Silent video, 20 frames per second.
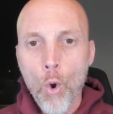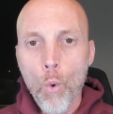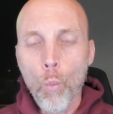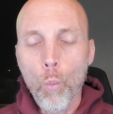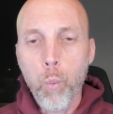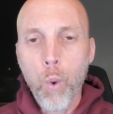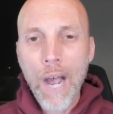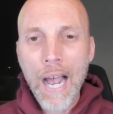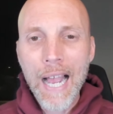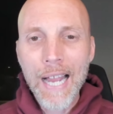
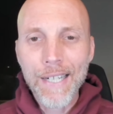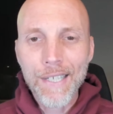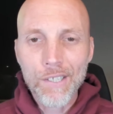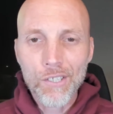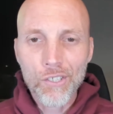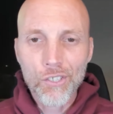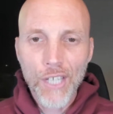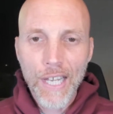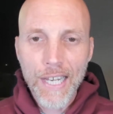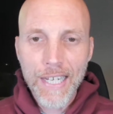Why does
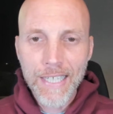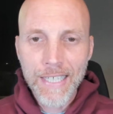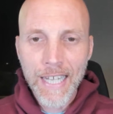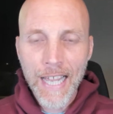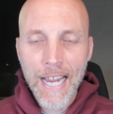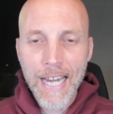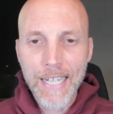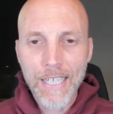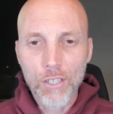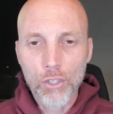Satan
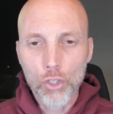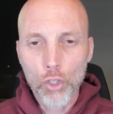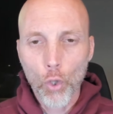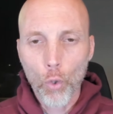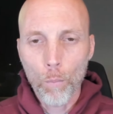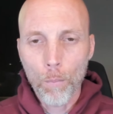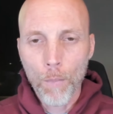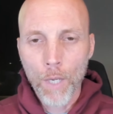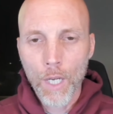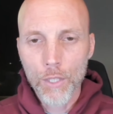hate it
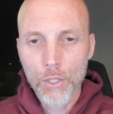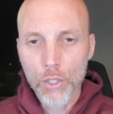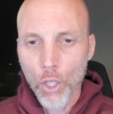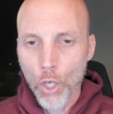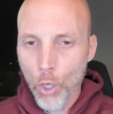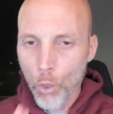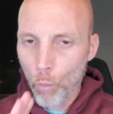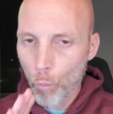so much